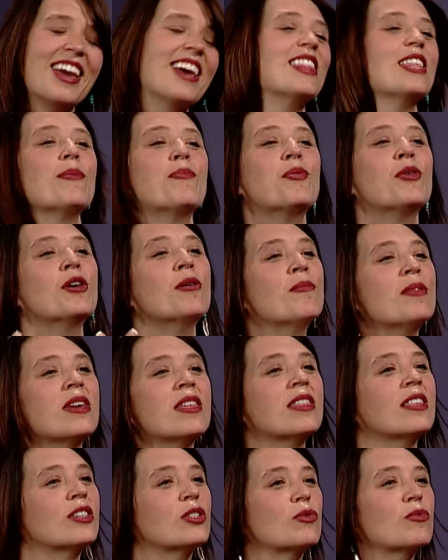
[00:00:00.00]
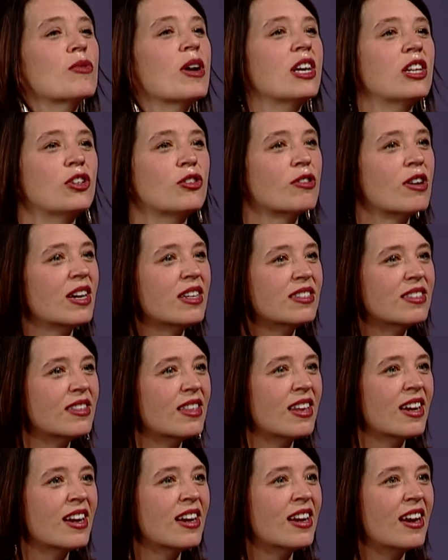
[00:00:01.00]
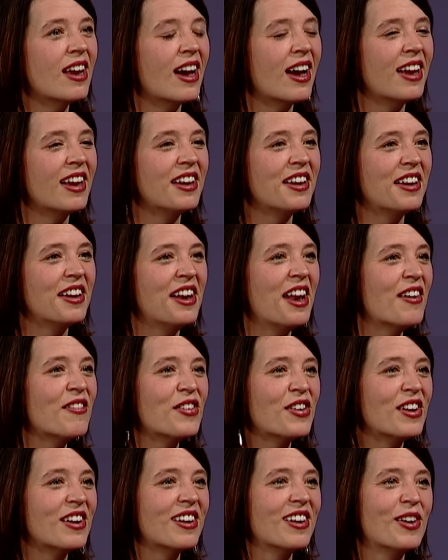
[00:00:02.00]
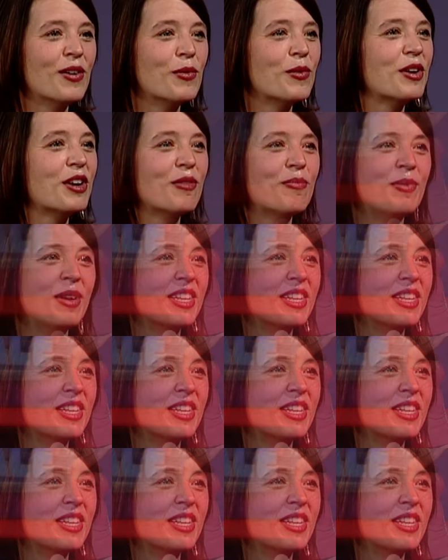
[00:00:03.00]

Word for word: And they put me in this red dress that I, I never would have